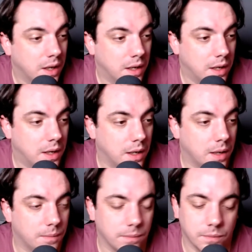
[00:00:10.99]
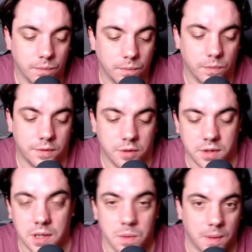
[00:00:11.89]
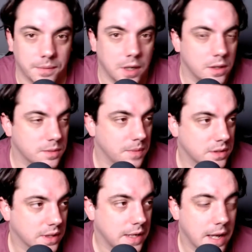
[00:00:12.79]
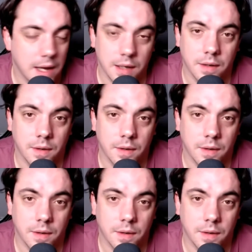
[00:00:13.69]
I try to keep you updated as much as I can.